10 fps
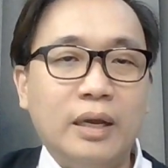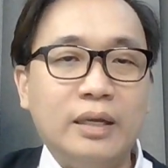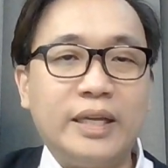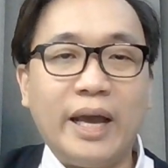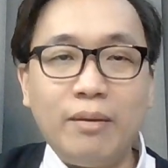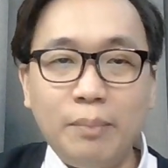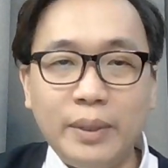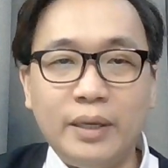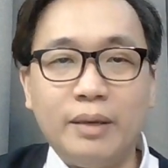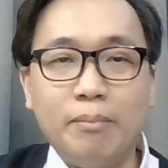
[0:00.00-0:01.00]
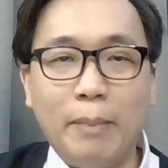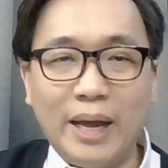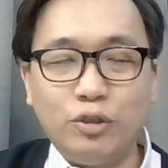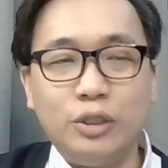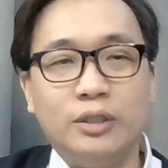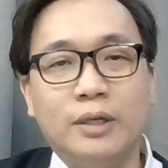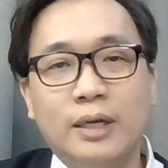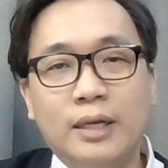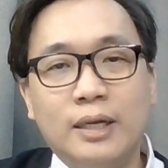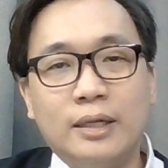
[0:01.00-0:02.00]
It can be imagined
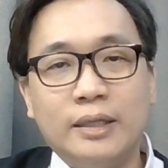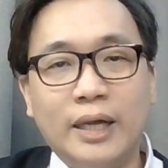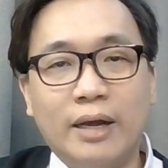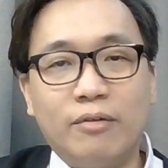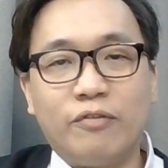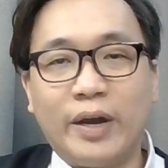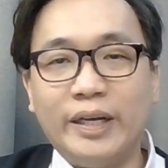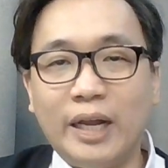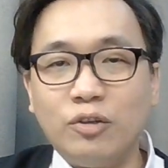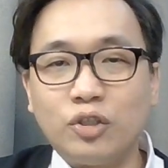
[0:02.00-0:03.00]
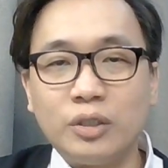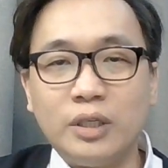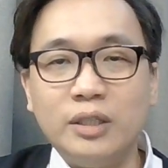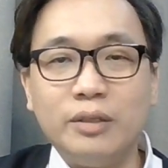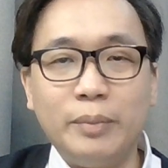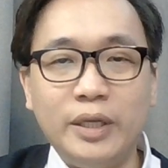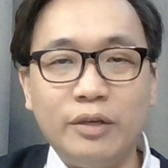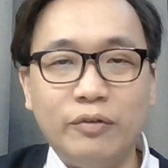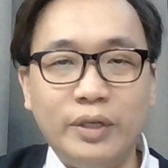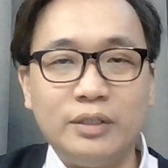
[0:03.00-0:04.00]
that financial
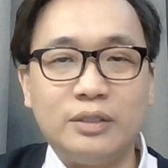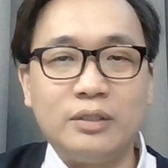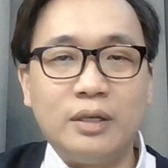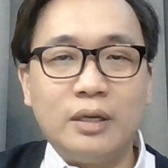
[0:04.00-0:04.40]
intermediaries